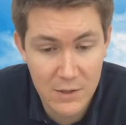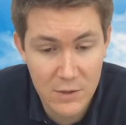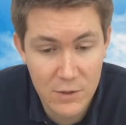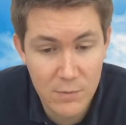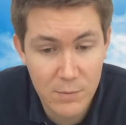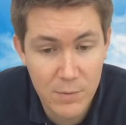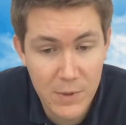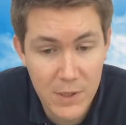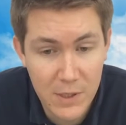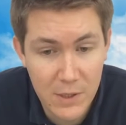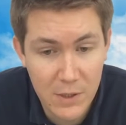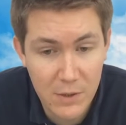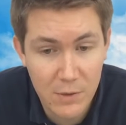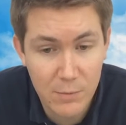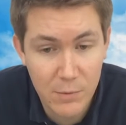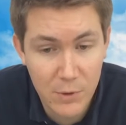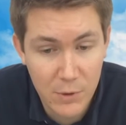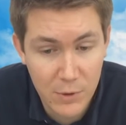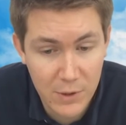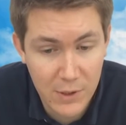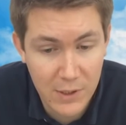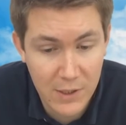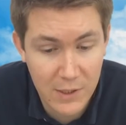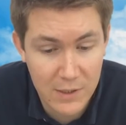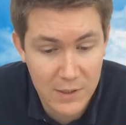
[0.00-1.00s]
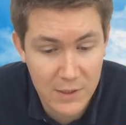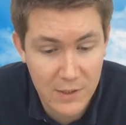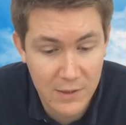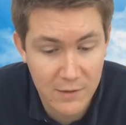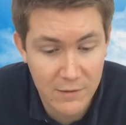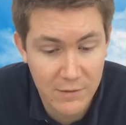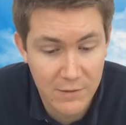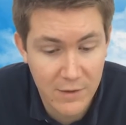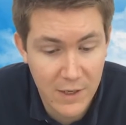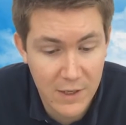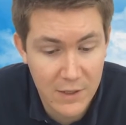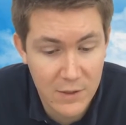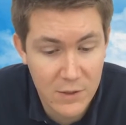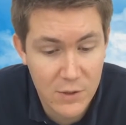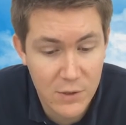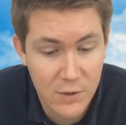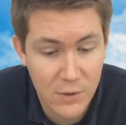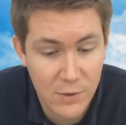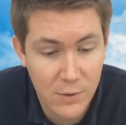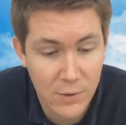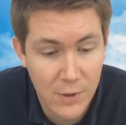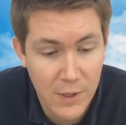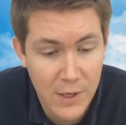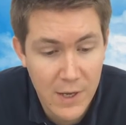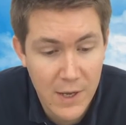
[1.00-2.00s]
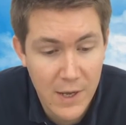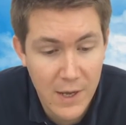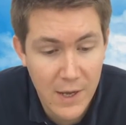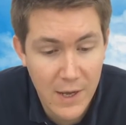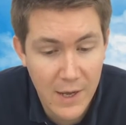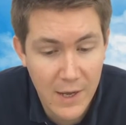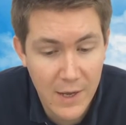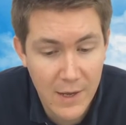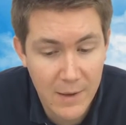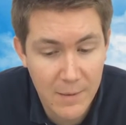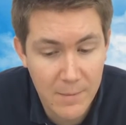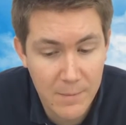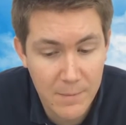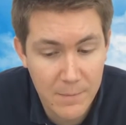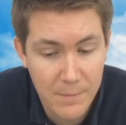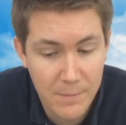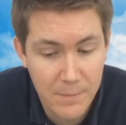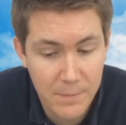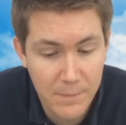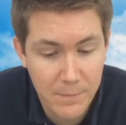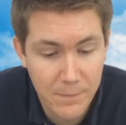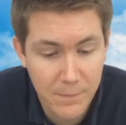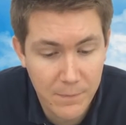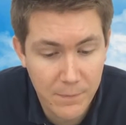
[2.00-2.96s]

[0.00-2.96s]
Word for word: and to be communicative and to um,